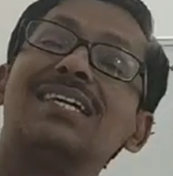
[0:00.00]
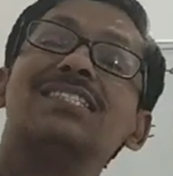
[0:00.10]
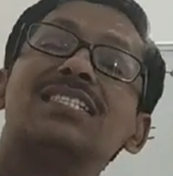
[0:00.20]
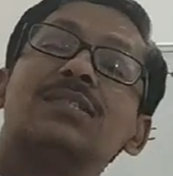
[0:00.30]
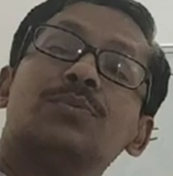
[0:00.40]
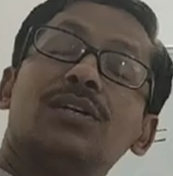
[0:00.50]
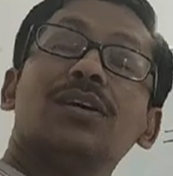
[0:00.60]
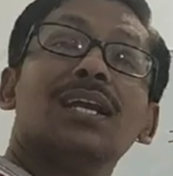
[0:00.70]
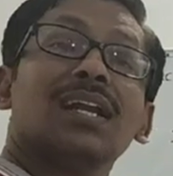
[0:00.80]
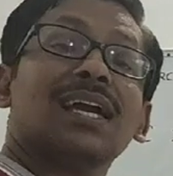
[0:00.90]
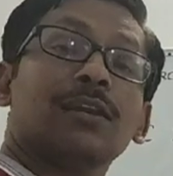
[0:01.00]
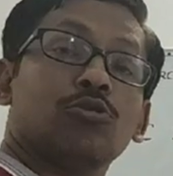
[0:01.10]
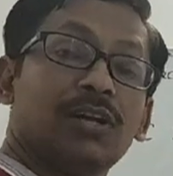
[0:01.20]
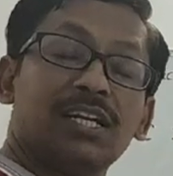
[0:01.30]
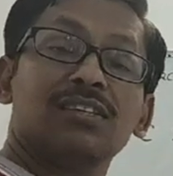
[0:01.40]
earth as a sphere and
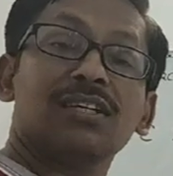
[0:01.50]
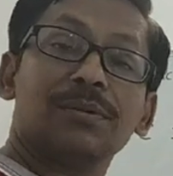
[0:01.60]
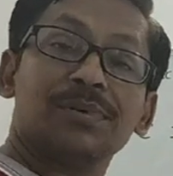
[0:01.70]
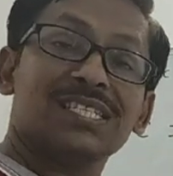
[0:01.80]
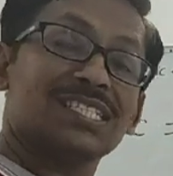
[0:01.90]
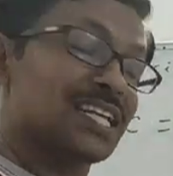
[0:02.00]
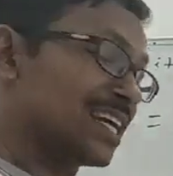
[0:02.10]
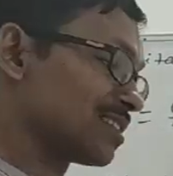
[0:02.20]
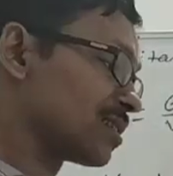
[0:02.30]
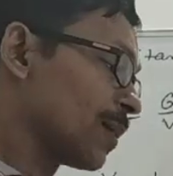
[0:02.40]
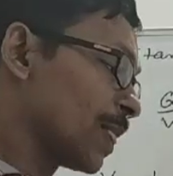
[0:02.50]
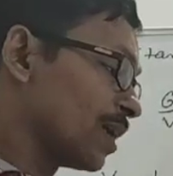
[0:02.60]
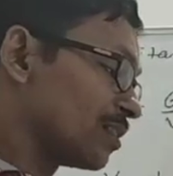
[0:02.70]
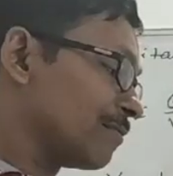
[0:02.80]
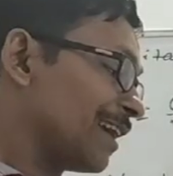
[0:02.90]
calculating the capacitance,
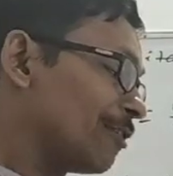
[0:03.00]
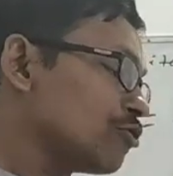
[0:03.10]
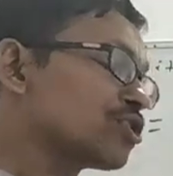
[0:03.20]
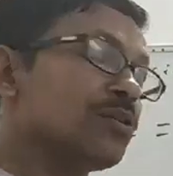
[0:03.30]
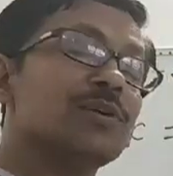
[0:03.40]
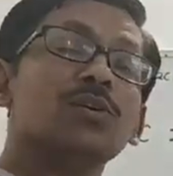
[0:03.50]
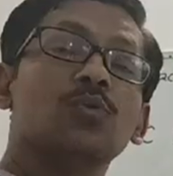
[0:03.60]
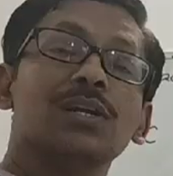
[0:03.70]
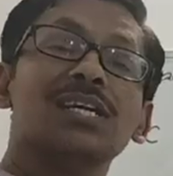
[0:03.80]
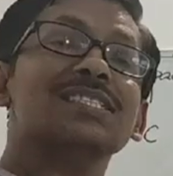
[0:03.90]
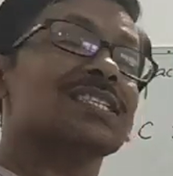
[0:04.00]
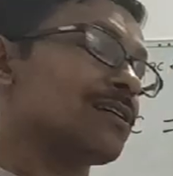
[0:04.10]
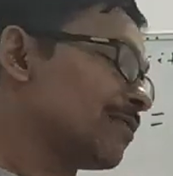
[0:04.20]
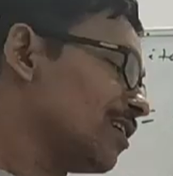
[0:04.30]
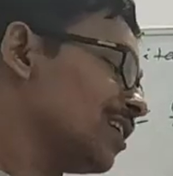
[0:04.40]
the value is coming only
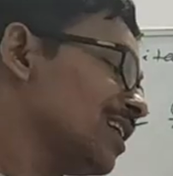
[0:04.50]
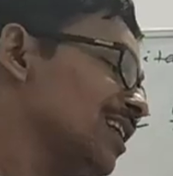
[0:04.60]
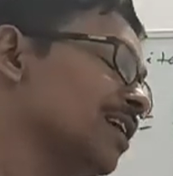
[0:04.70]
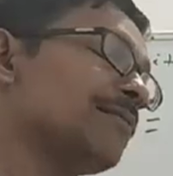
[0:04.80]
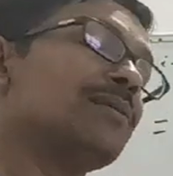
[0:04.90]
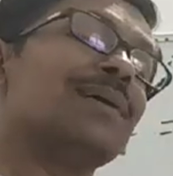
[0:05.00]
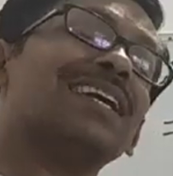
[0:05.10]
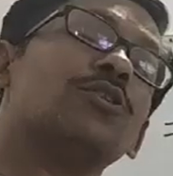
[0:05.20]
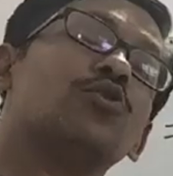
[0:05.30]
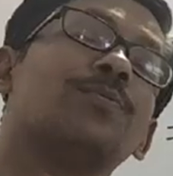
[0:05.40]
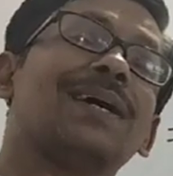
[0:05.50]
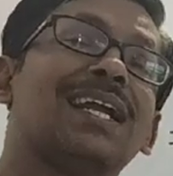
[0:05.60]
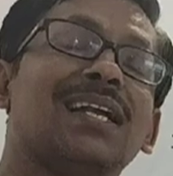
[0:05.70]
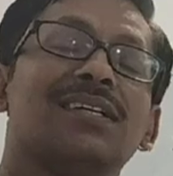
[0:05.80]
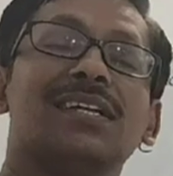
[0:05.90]
711
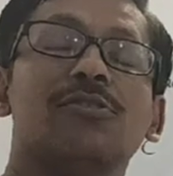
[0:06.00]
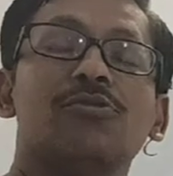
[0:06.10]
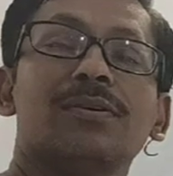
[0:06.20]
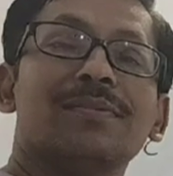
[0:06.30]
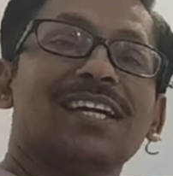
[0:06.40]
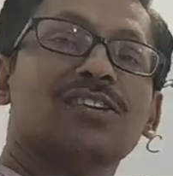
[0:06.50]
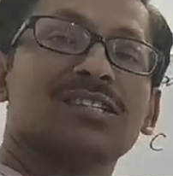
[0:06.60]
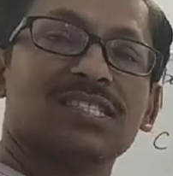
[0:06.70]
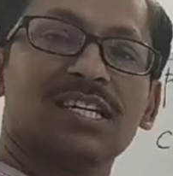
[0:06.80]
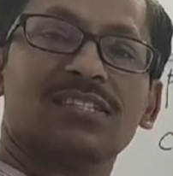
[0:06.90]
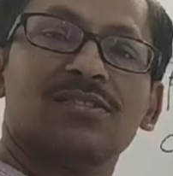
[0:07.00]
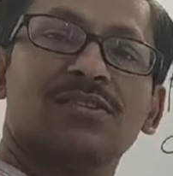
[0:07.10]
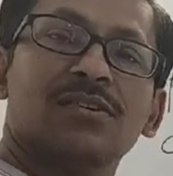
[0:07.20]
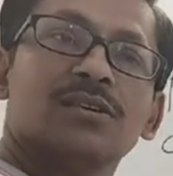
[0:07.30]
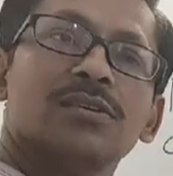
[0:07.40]
microfarad, 10 to the power minus 6.
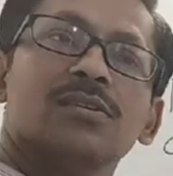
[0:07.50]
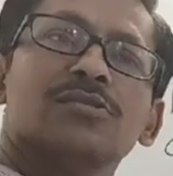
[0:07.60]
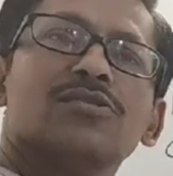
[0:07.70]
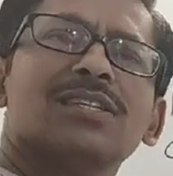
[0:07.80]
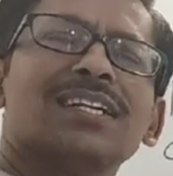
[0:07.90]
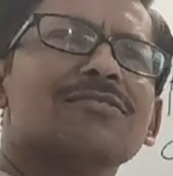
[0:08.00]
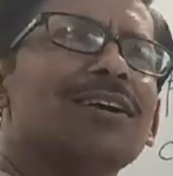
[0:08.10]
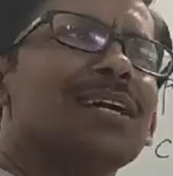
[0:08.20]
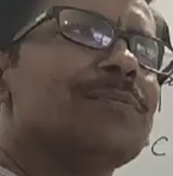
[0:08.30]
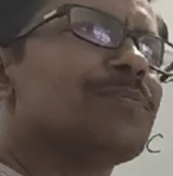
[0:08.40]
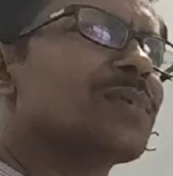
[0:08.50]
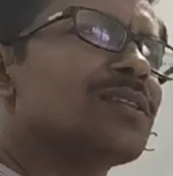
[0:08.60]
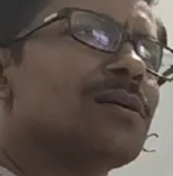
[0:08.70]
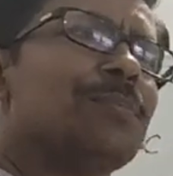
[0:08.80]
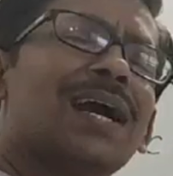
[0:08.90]
So that's
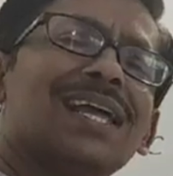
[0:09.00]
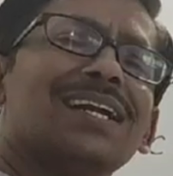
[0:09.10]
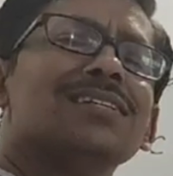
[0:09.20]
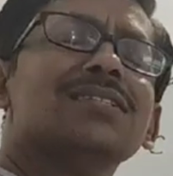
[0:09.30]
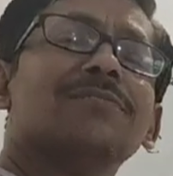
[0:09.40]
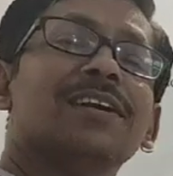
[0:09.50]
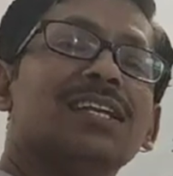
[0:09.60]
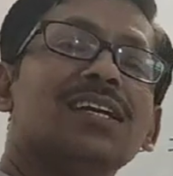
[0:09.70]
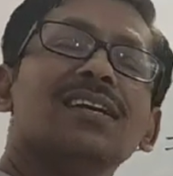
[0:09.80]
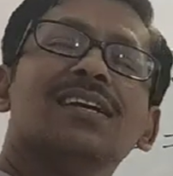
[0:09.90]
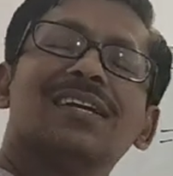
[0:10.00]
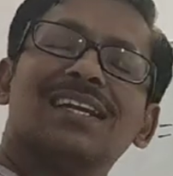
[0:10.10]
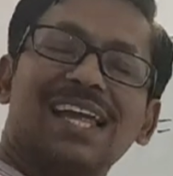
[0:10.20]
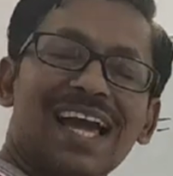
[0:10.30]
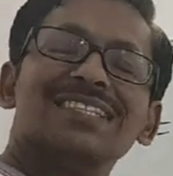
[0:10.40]
why the farad is a
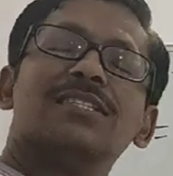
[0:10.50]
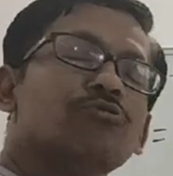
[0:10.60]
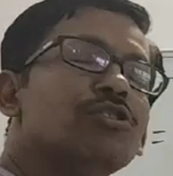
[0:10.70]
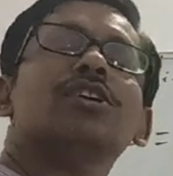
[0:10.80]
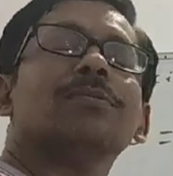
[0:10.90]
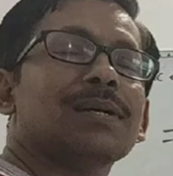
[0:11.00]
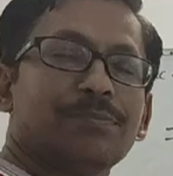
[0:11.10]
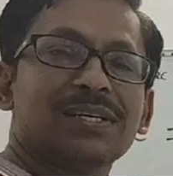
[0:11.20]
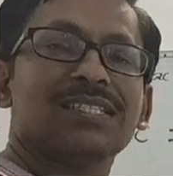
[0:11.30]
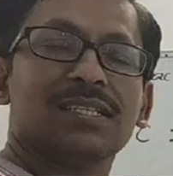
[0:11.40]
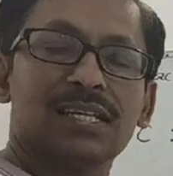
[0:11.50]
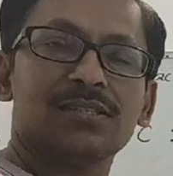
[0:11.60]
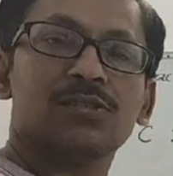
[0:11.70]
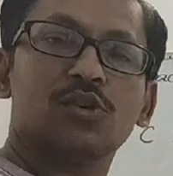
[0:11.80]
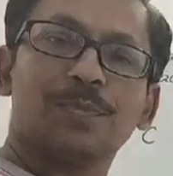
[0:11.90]
very large unit of
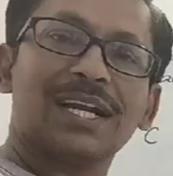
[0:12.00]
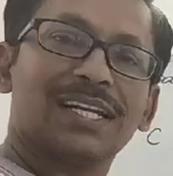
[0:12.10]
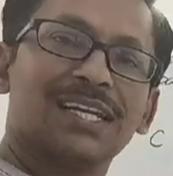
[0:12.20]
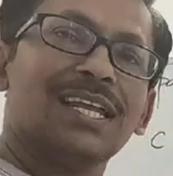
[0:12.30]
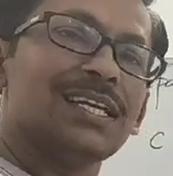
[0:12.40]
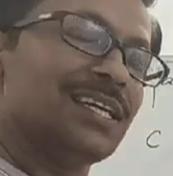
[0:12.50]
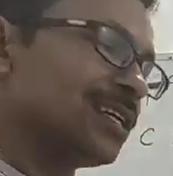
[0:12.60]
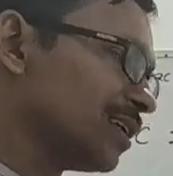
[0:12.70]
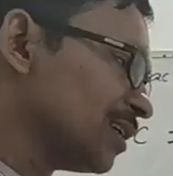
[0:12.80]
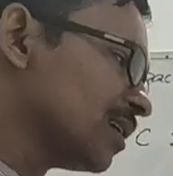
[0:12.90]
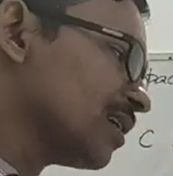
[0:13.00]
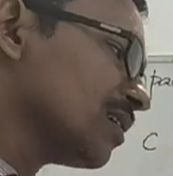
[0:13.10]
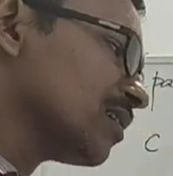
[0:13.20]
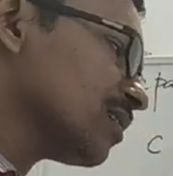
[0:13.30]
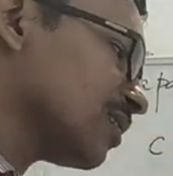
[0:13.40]
capacitance. So practically,
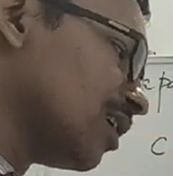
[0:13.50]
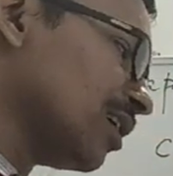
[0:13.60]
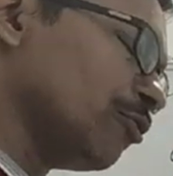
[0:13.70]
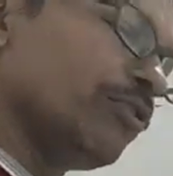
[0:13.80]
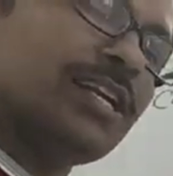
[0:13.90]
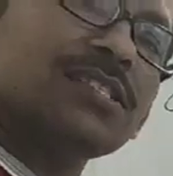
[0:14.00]
the